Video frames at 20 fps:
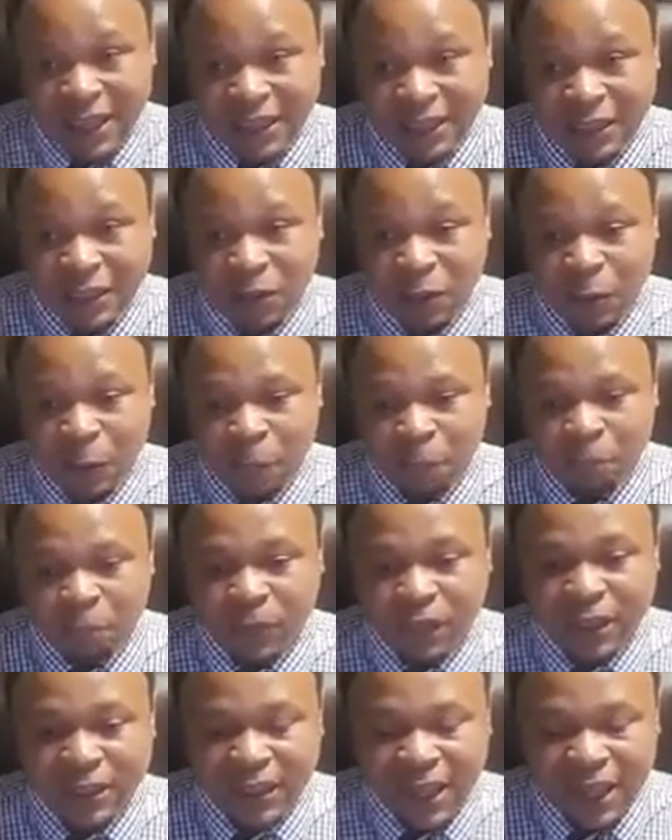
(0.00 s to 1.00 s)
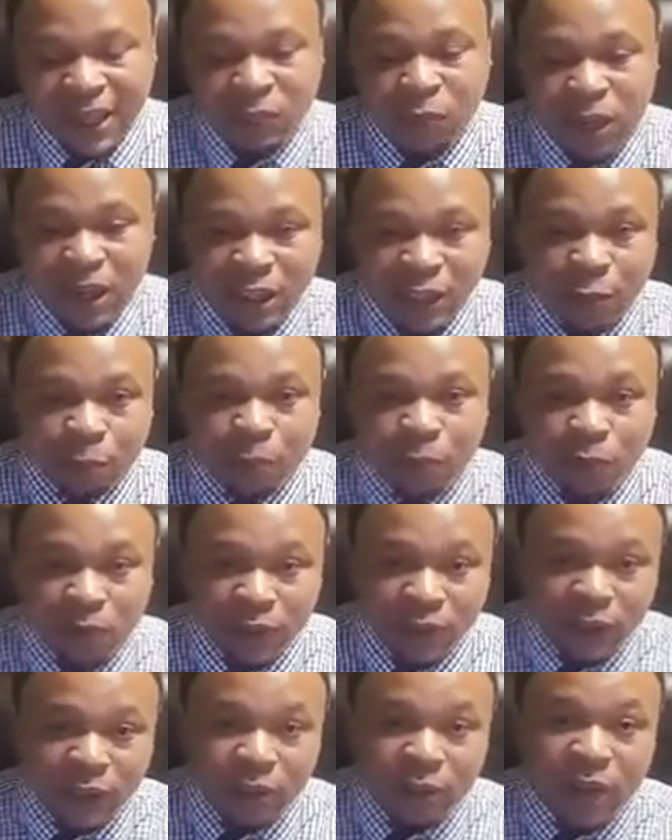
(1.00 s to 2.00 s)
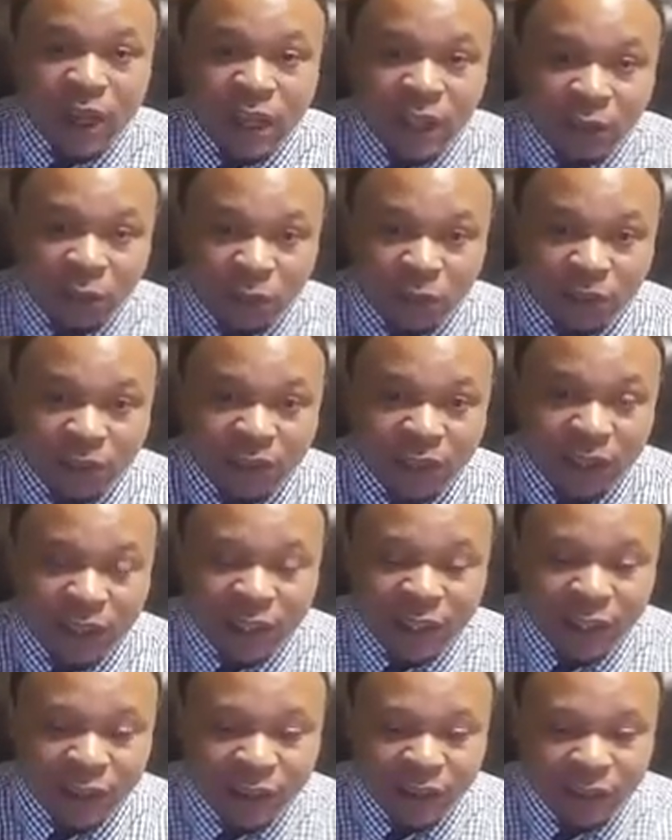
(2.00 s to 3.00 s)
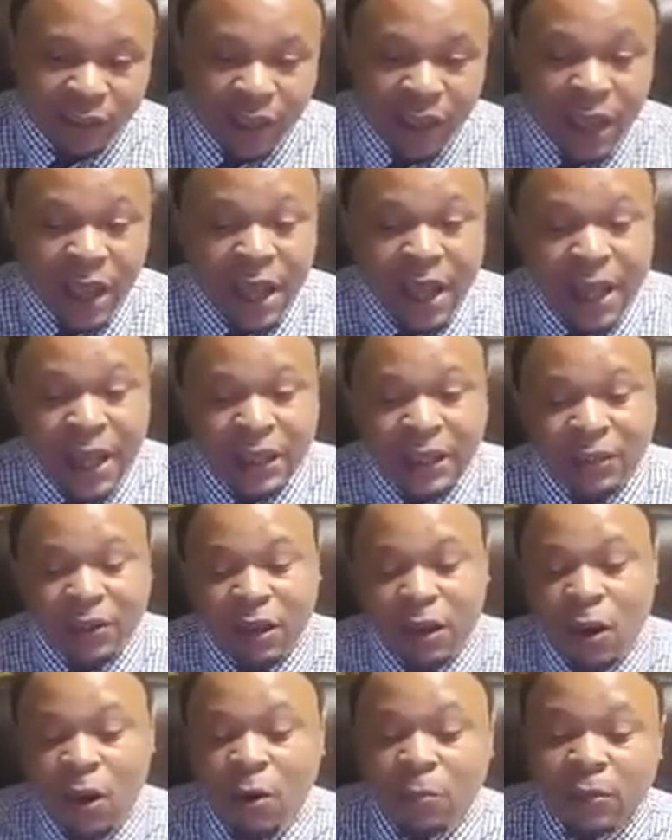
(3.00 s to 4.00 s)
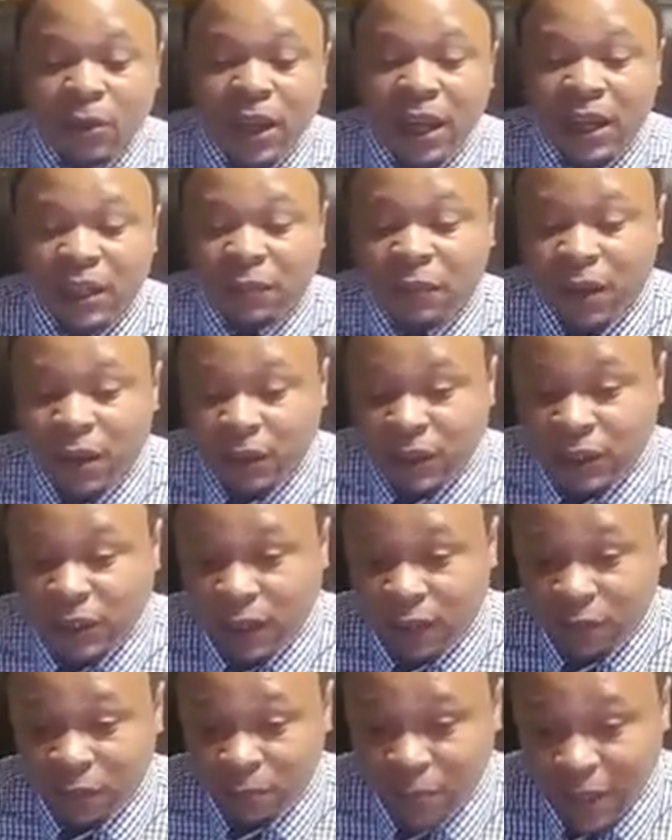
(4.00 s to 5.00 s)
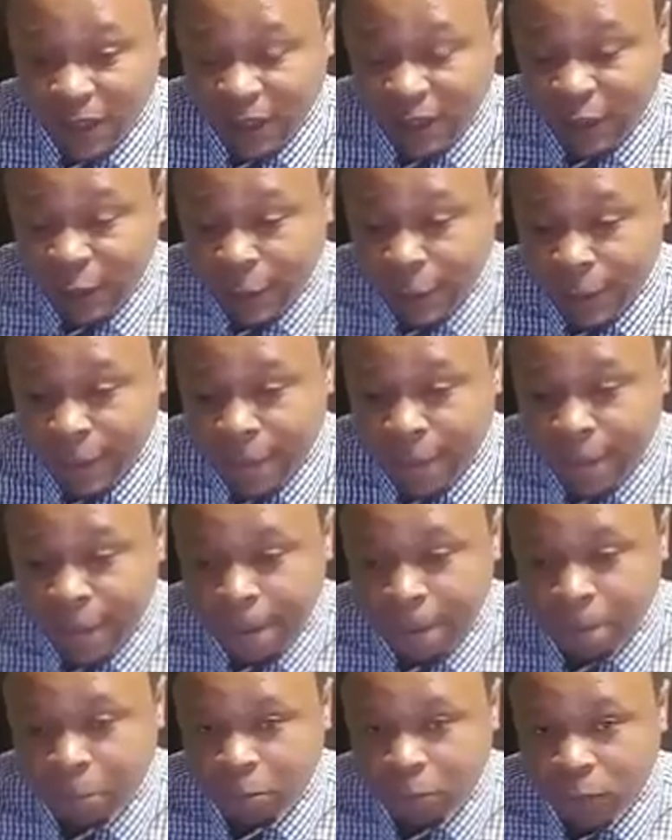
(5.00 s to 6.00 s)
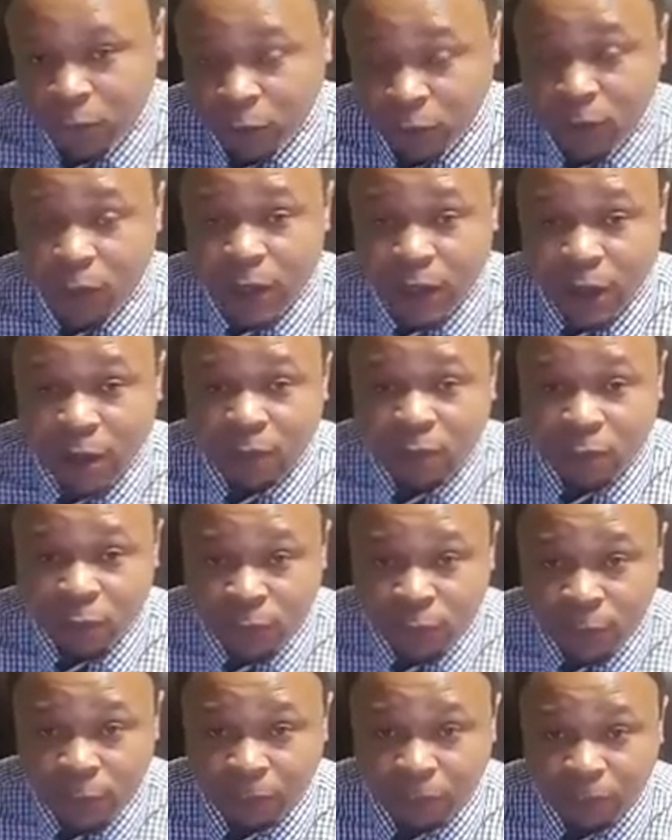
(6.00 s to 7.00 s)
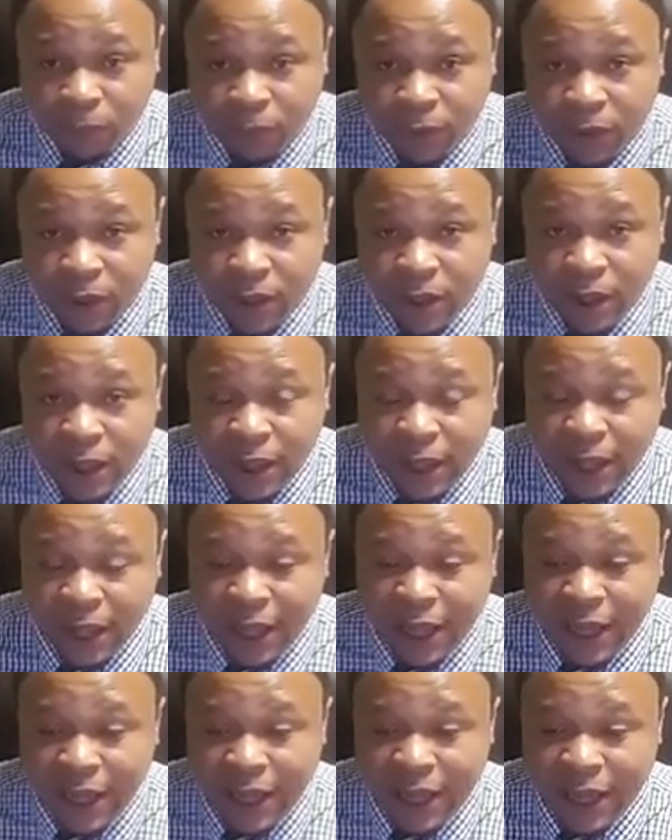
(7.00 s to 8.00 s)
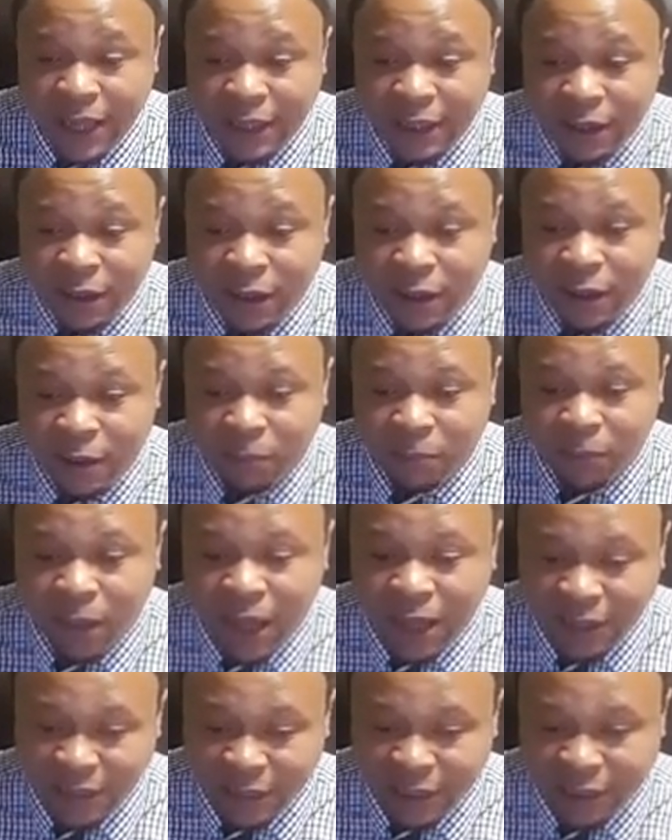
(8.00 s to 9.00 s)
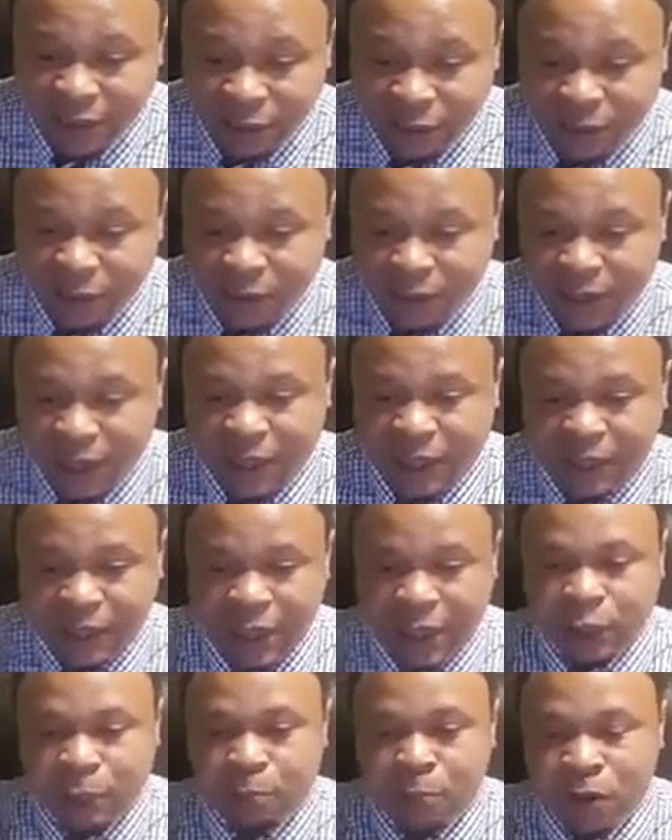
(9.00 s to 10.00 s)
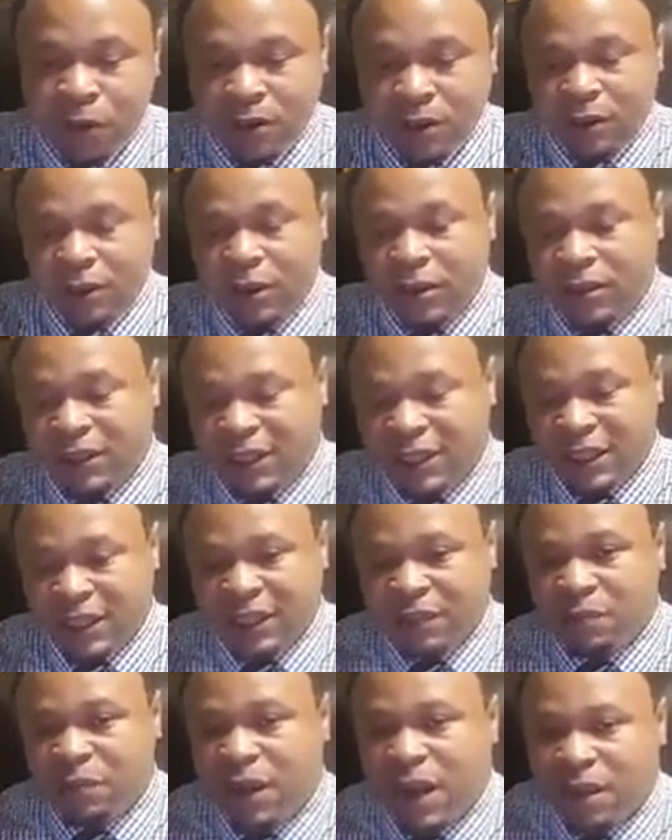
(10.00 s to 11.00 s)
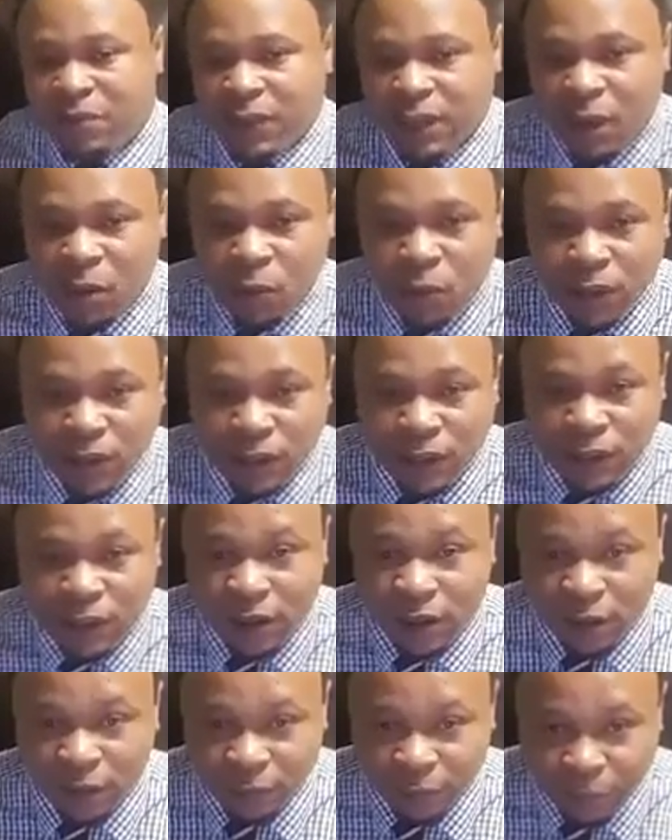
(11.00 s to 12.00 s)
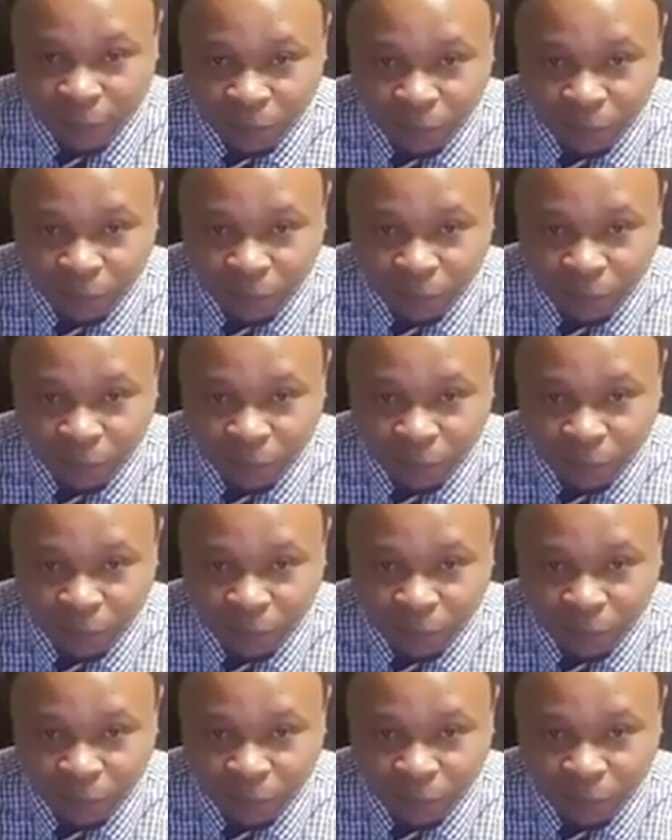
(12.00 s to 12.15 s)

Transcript: So that's why it's important that you guys want to take care of. So I hope you guys found this information, helpful. And I just, that's the part of the other 65 that I wanted to cover.